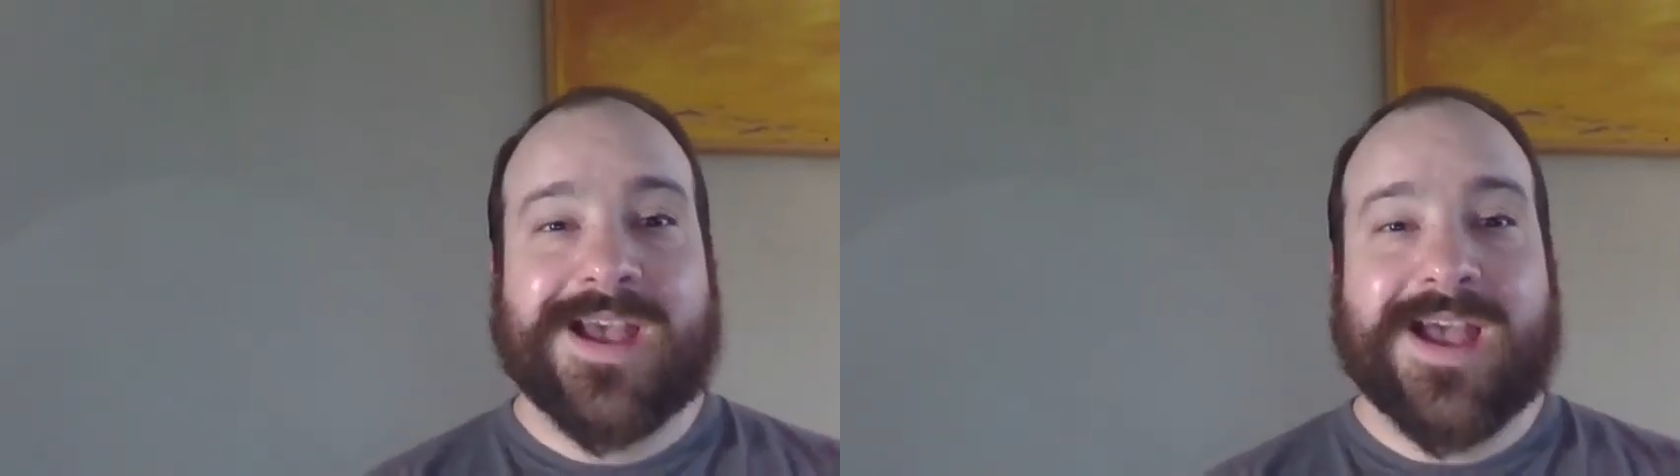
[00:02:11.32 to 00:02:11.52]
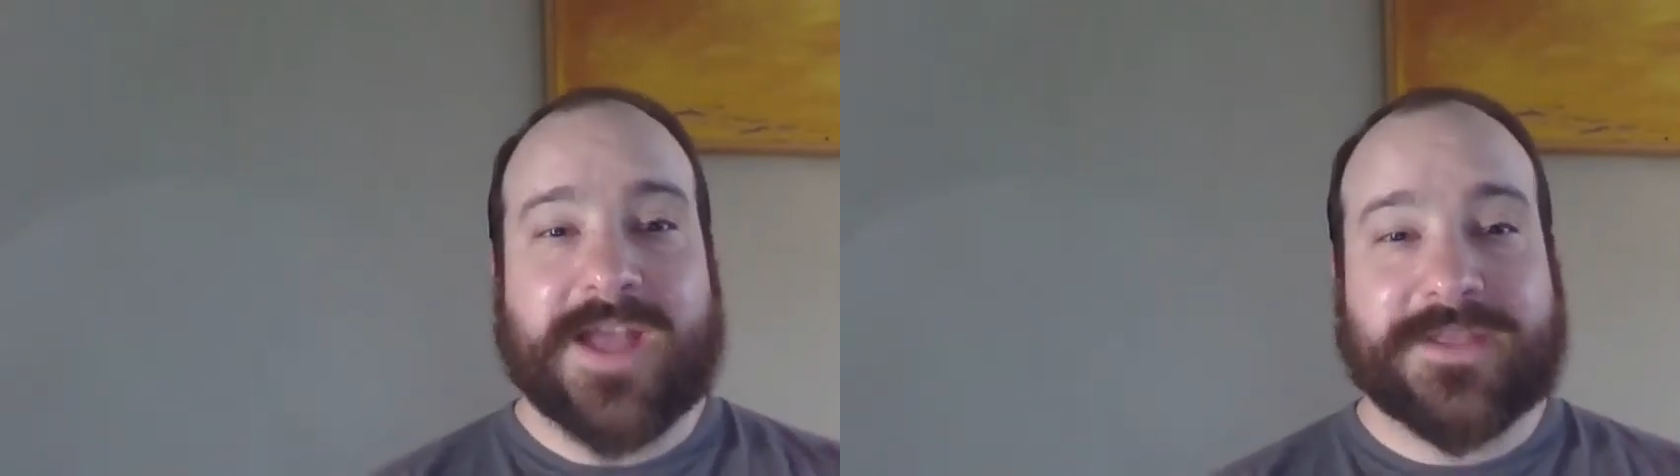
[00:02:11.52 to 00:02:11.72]

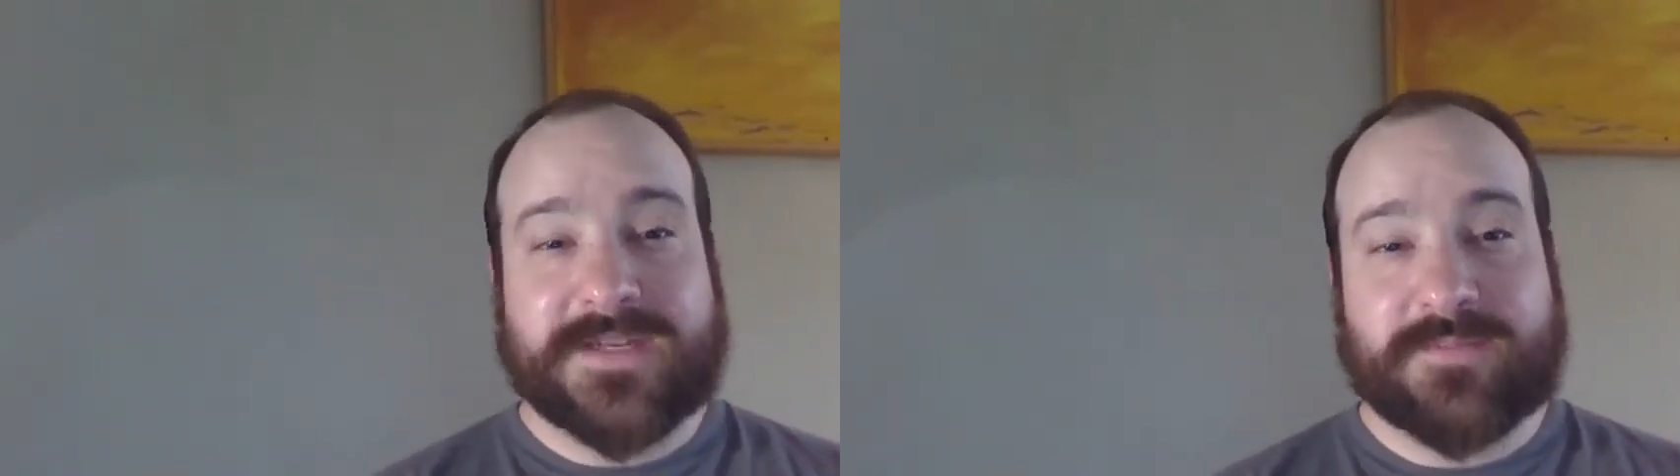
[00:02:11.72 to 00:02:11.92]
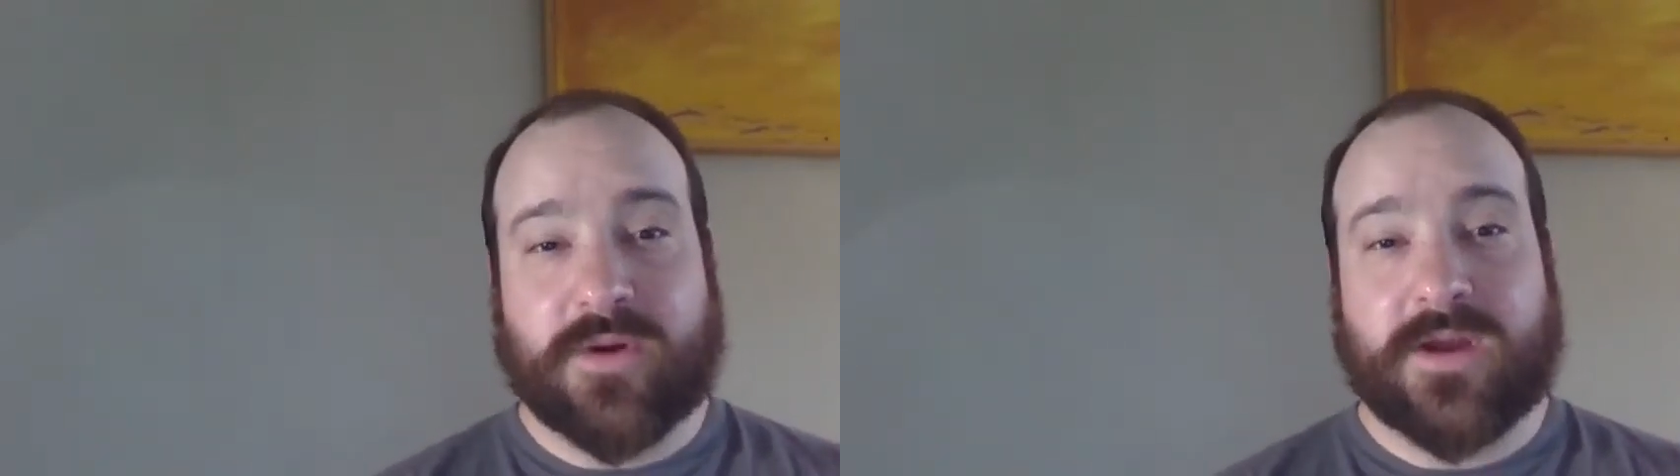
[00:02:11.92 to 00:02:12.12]
At
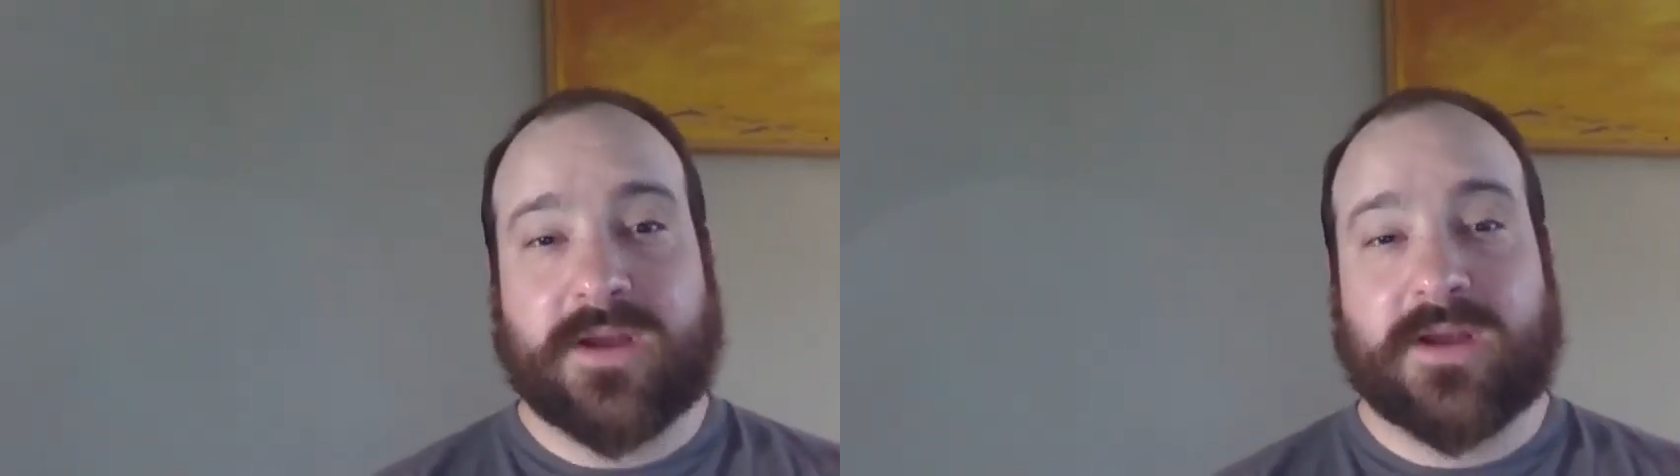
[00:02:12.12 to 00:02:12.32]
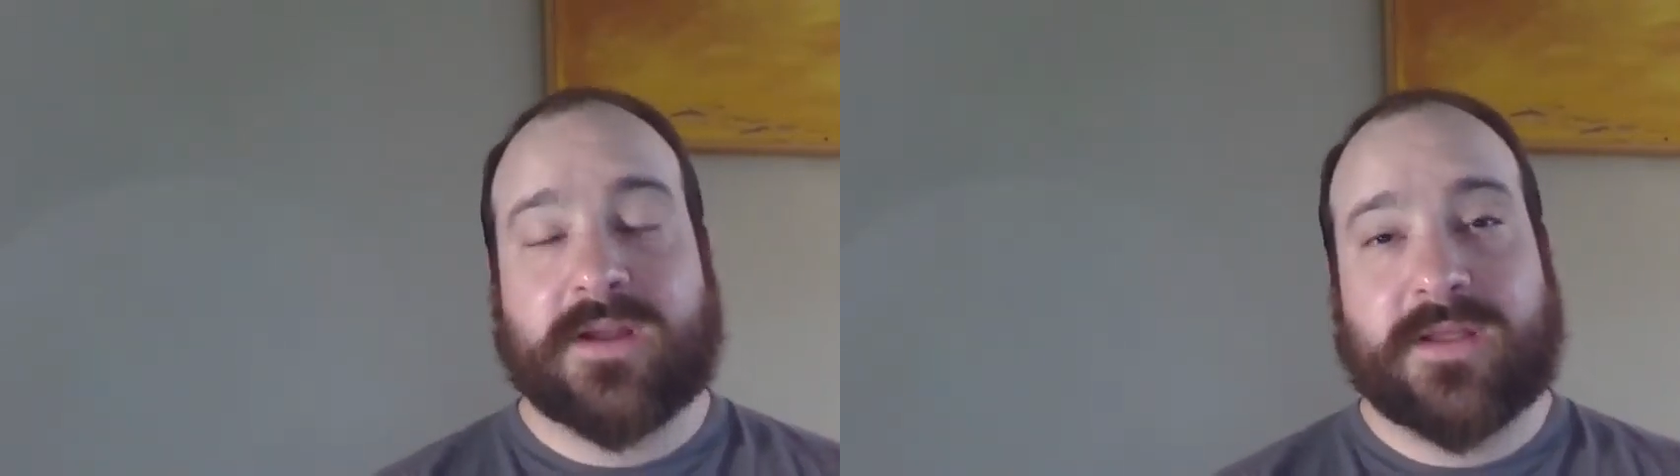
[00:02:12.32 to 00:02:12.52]
this
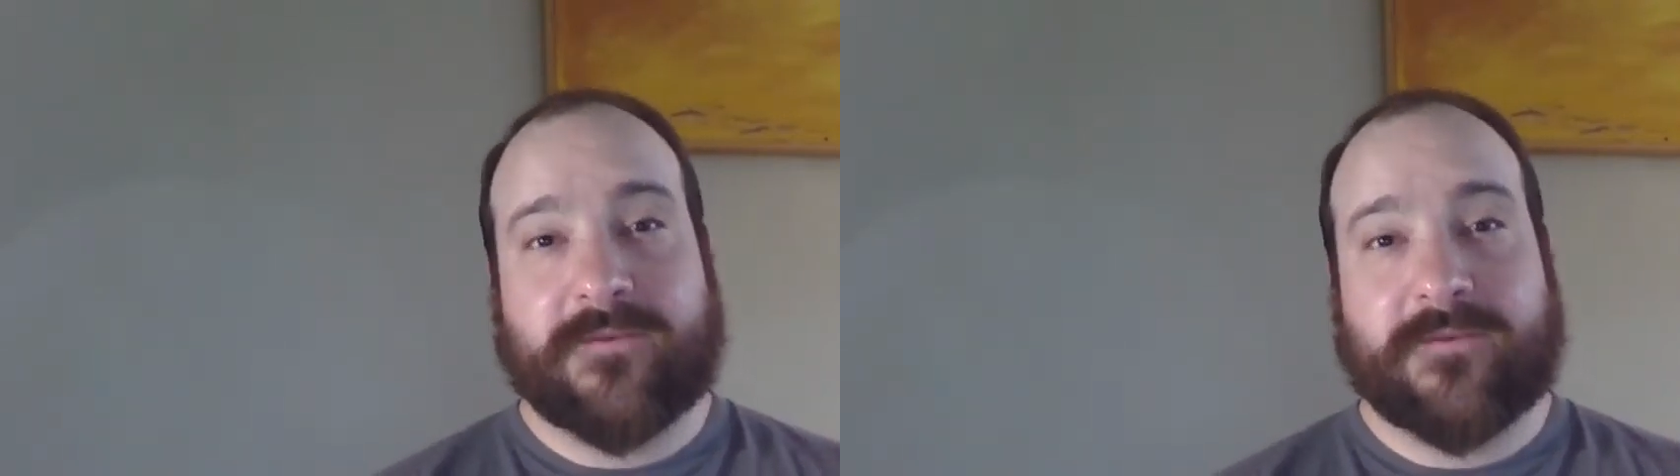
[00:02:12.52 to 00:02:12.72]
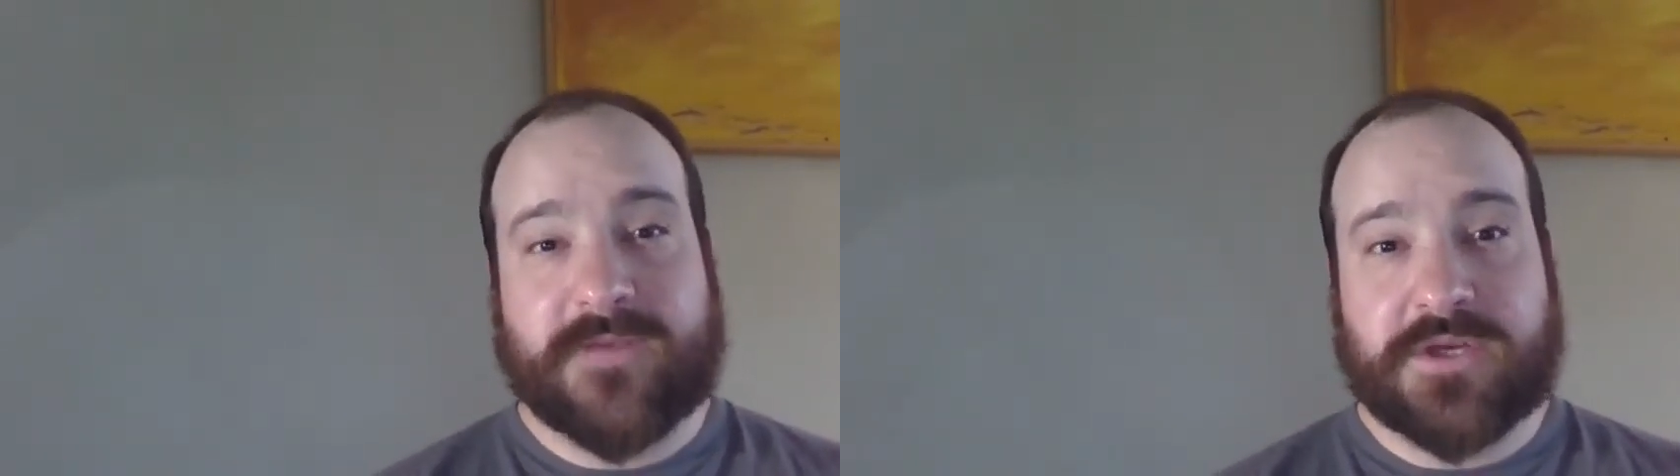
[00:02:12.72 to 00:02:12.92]
point, the
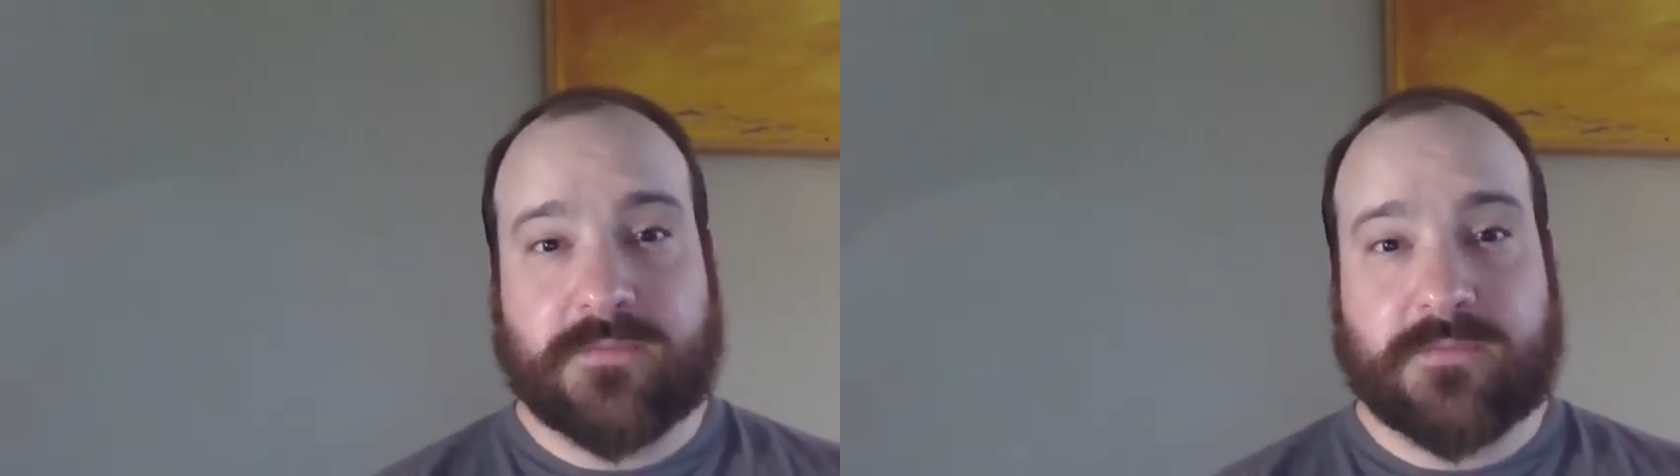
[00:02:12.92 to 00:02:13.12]
official